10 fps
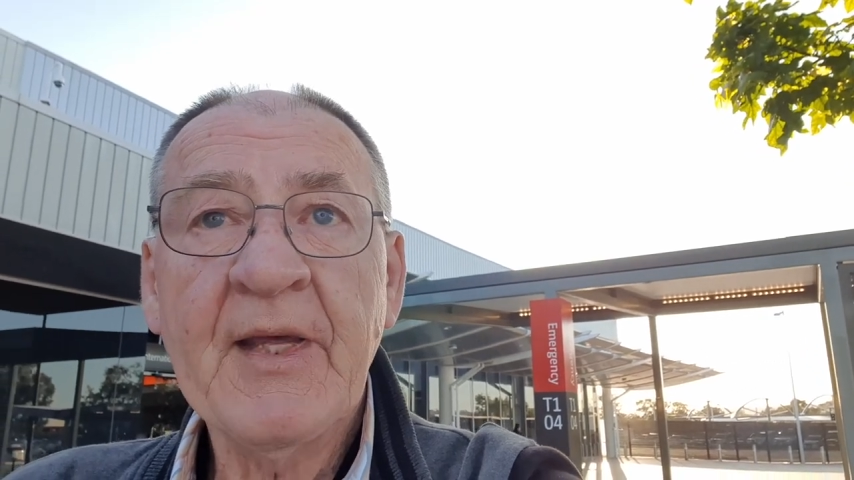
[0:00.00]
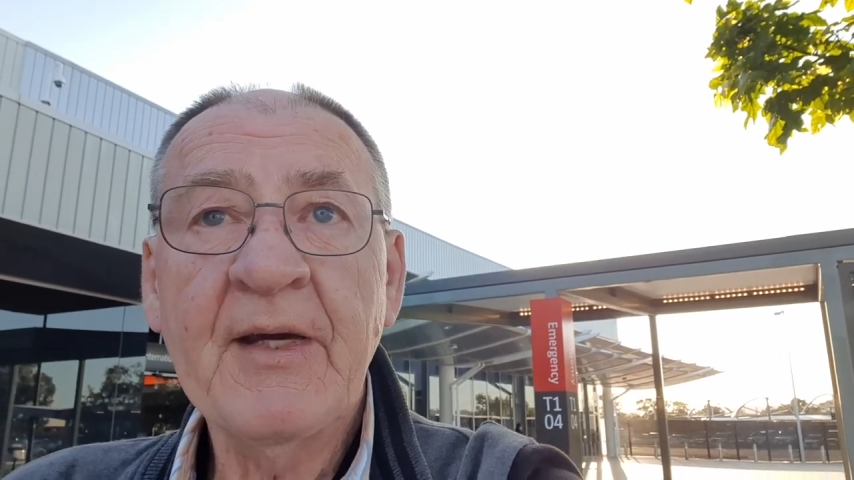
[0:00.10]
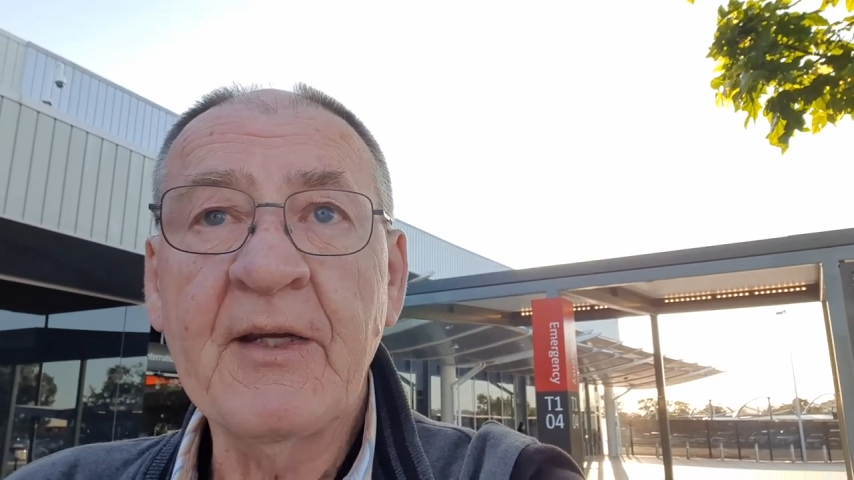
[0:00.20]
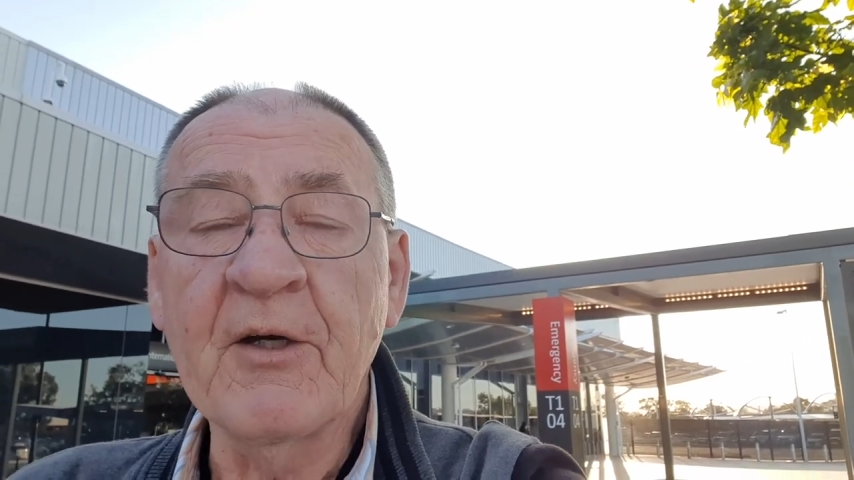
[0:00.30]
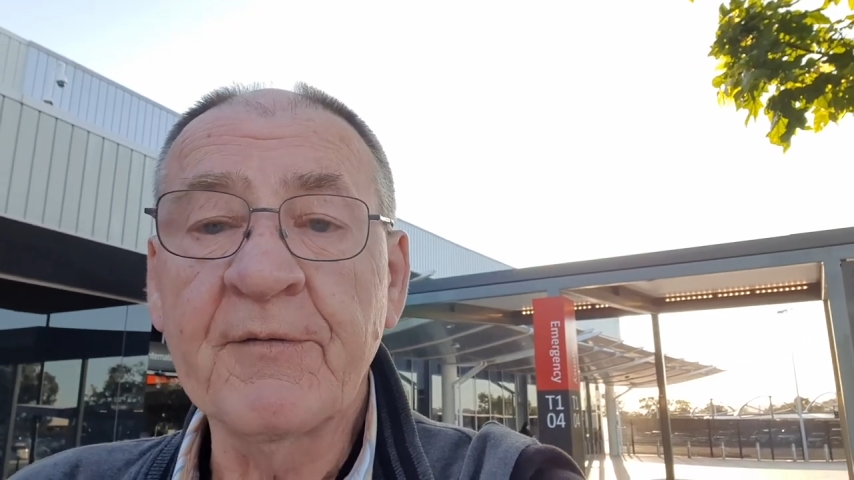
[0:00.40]

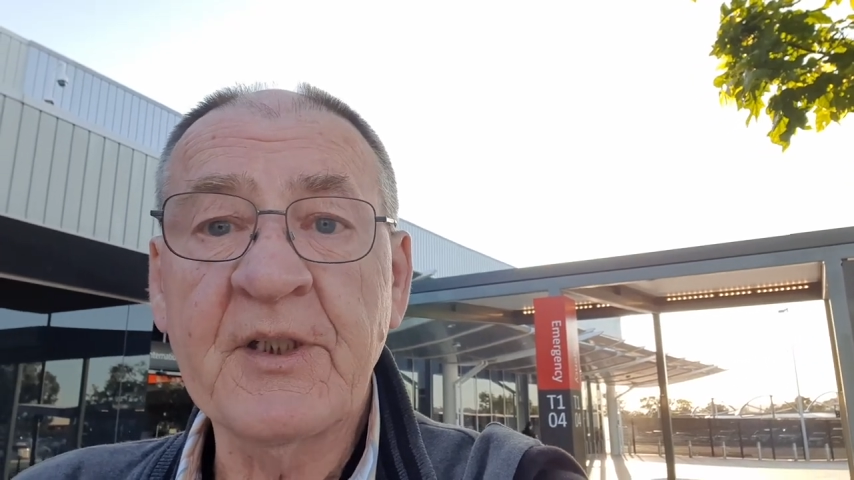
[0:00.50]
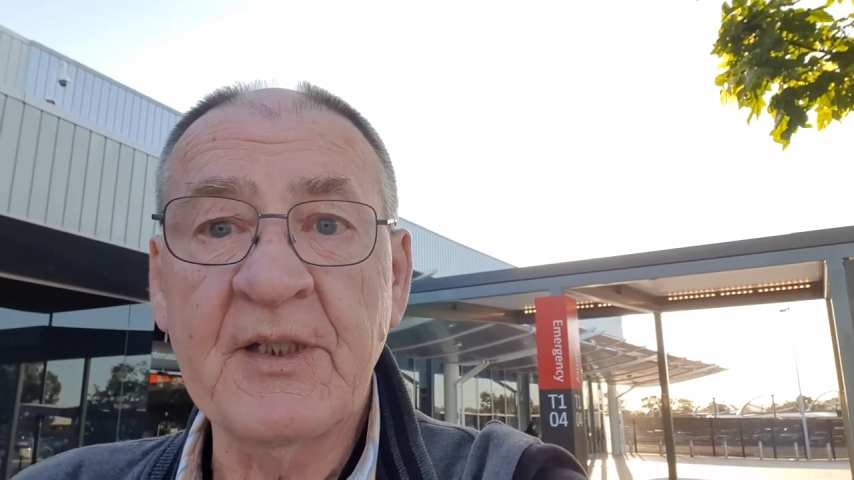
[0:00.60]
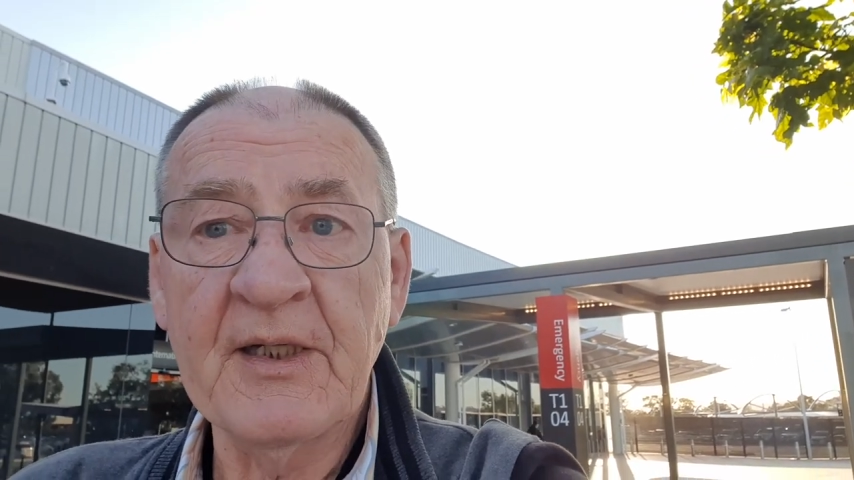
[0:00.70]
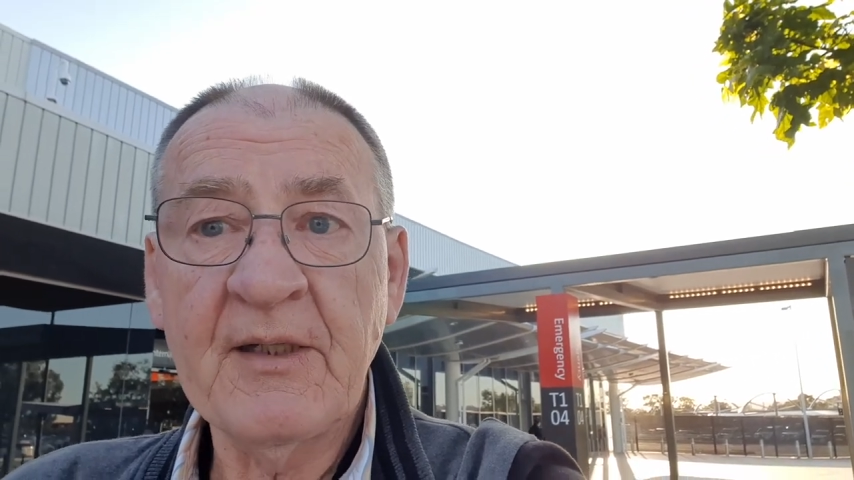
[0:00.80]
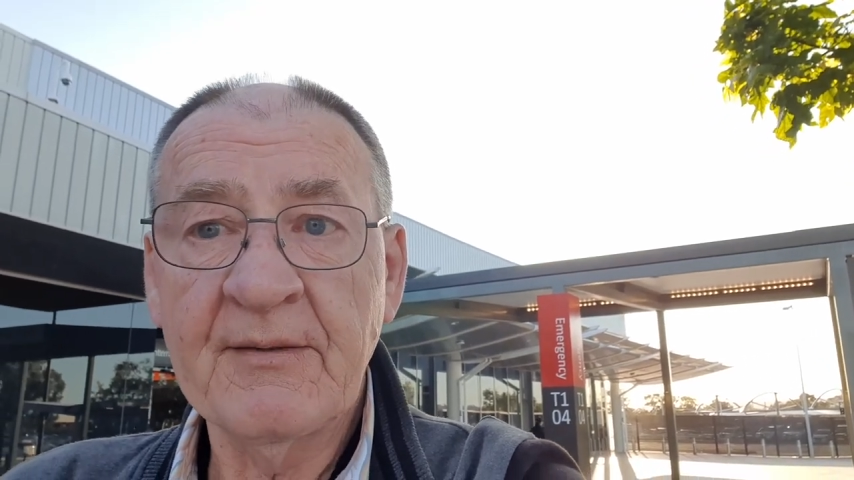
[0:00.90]
heading off
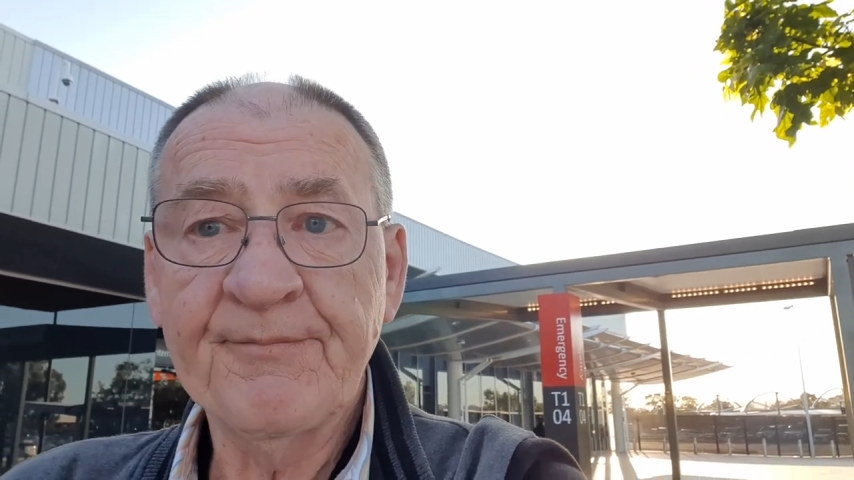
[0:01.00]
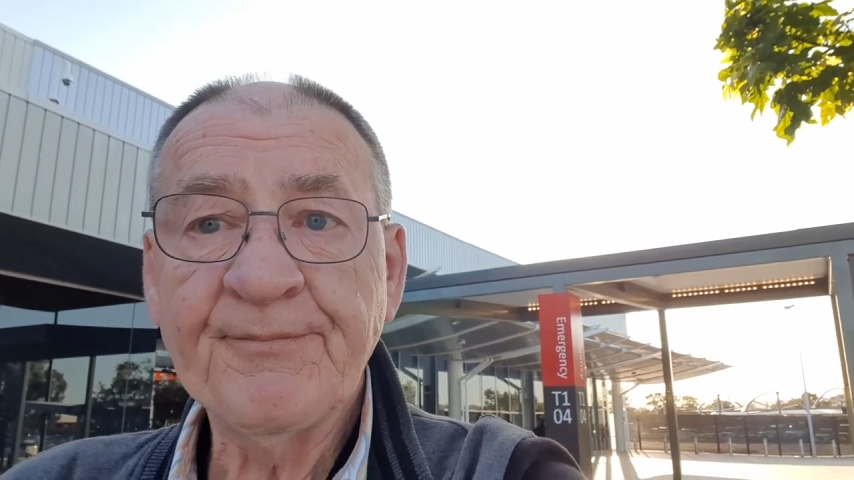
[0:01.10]
today,